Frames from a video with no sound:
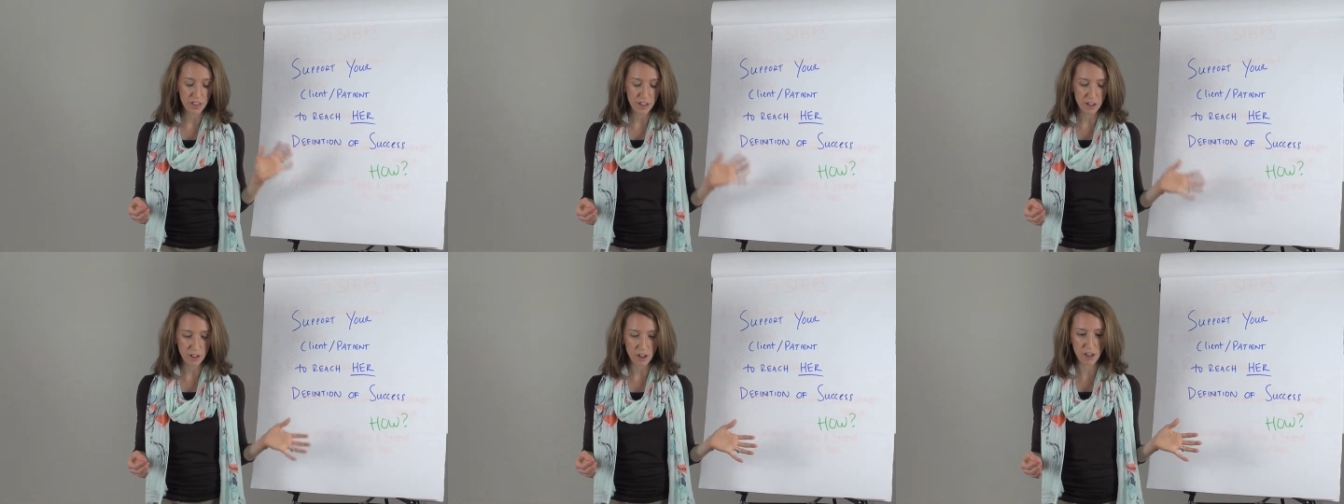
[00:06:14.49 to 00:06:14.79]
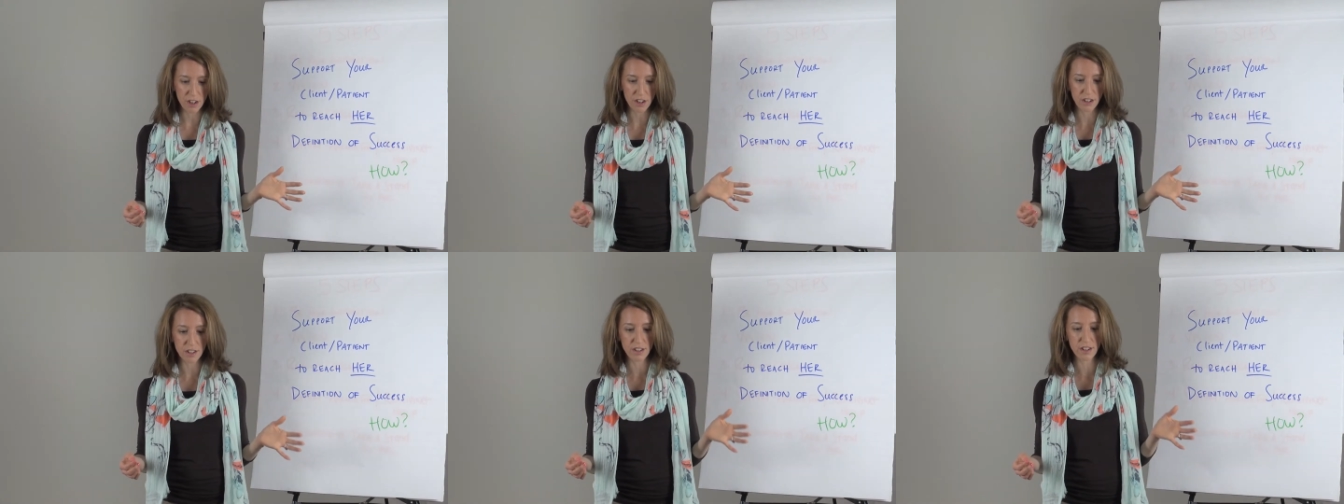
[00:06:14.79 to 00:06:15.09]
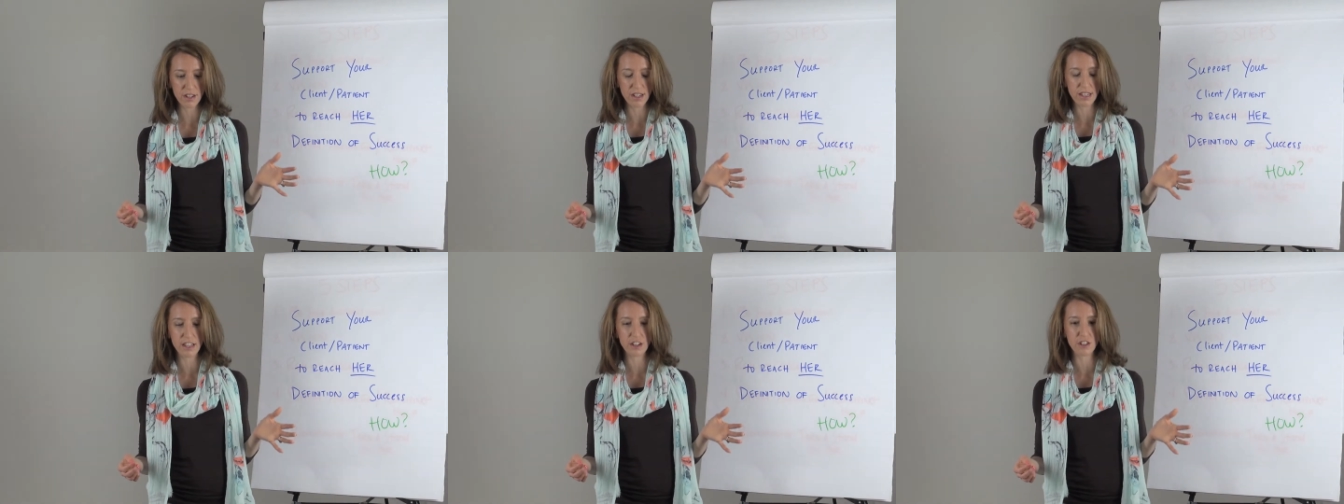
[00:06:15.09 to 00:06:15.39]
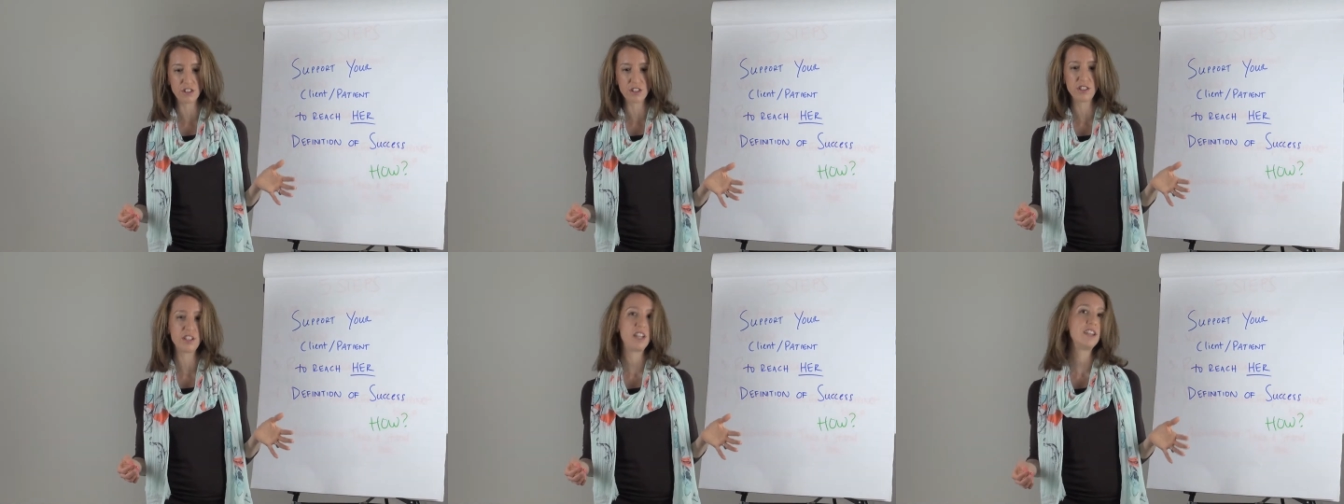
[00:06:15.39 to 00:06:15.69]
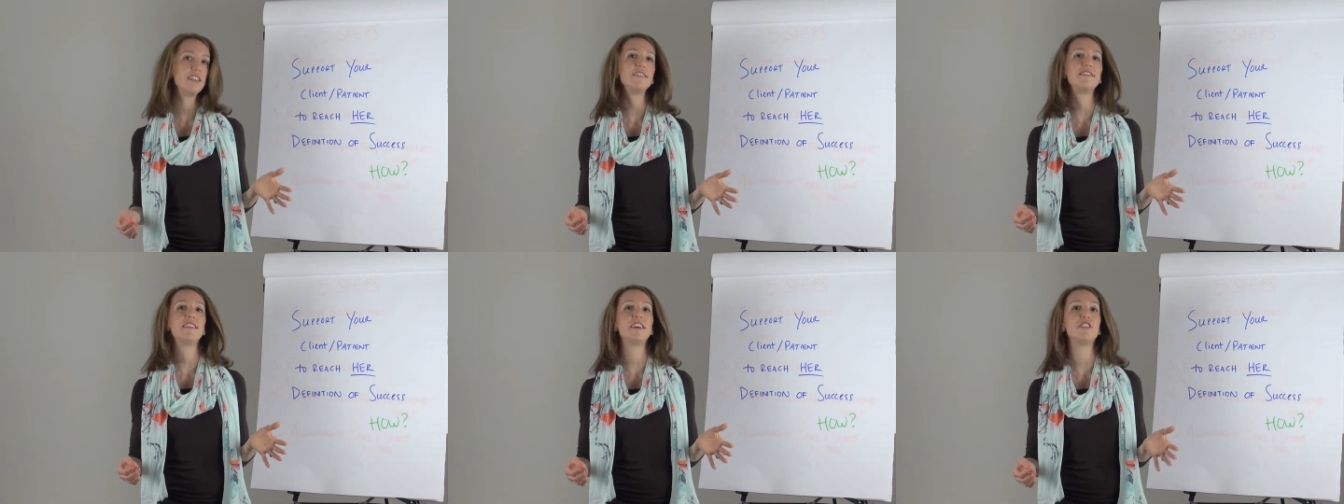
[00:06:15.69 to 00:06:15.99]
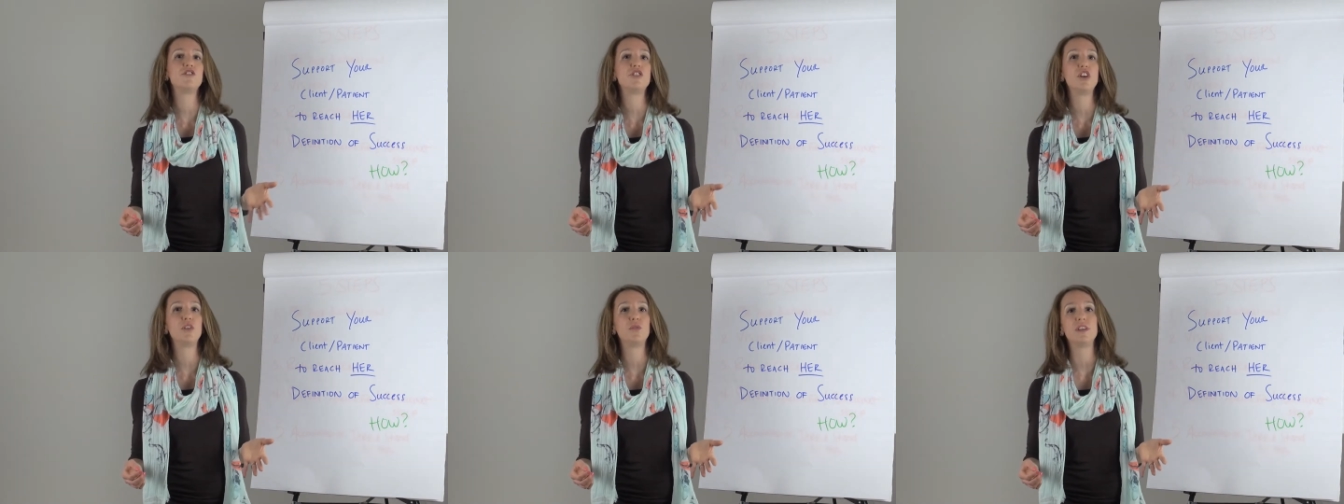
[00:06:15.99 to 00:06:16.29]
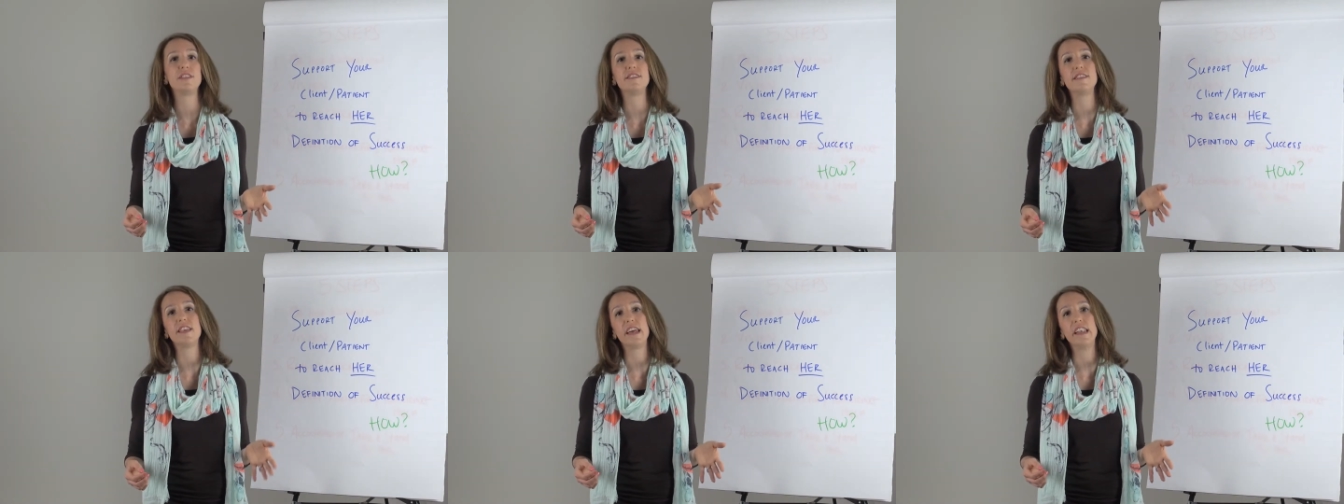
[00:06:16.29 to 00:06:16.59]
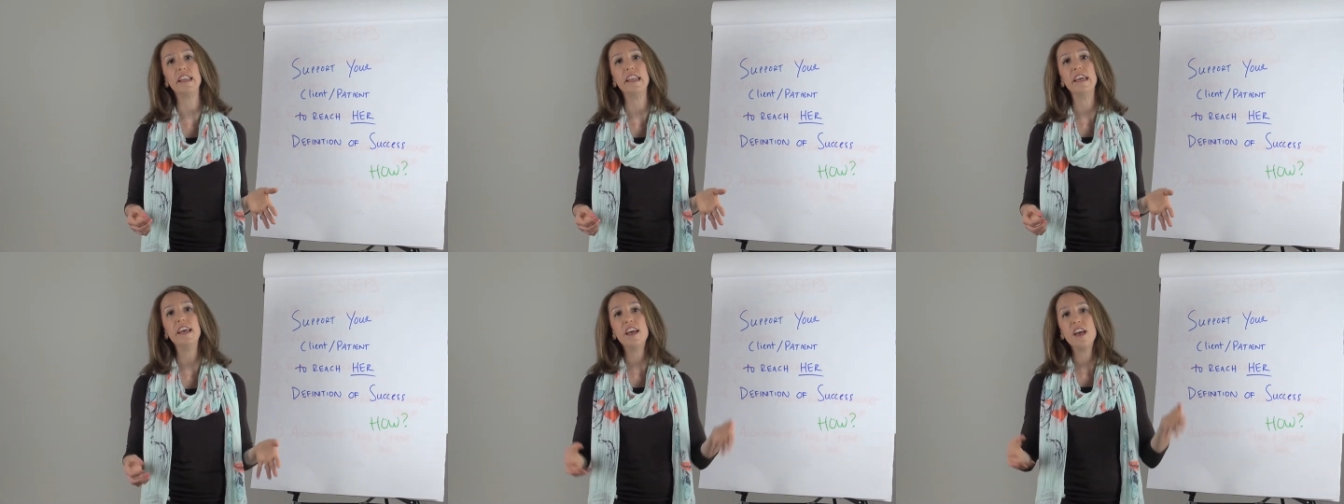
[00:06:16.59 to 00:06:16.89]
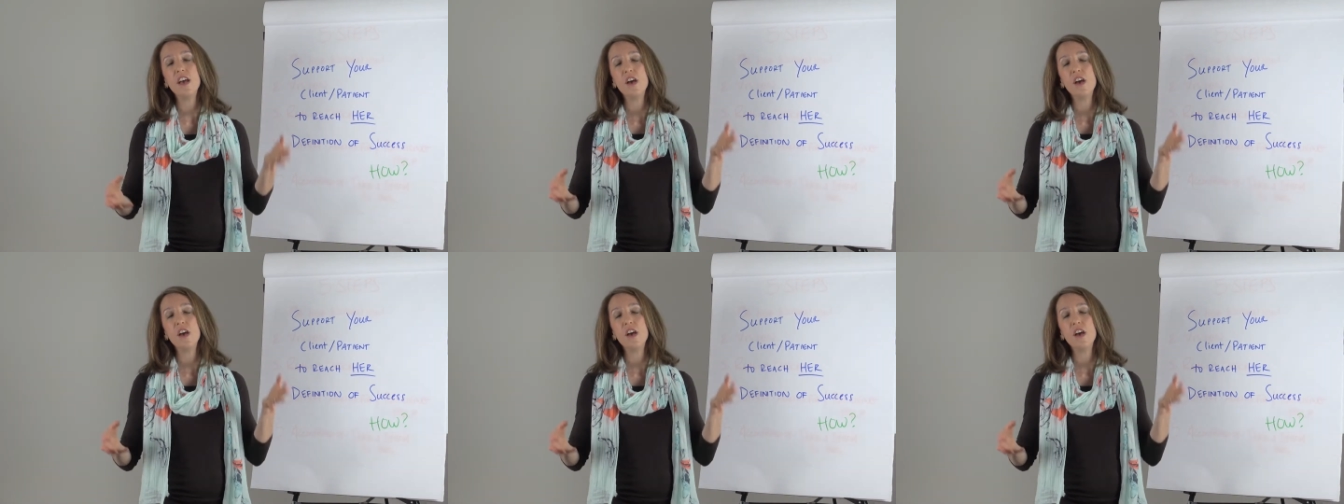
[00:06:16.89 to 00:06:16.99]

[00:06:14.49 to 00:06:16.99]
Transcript: there, are, there are studies that show us that